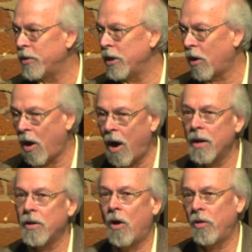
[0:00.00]
to your
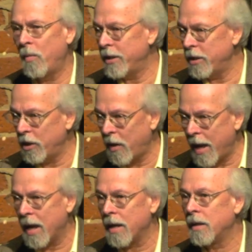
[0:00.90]
heart, and all the way to your
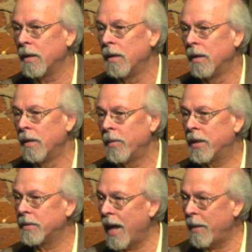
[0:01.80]
head,
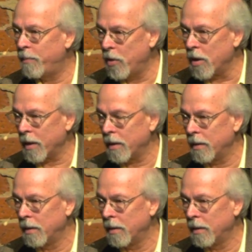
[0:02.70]
because that book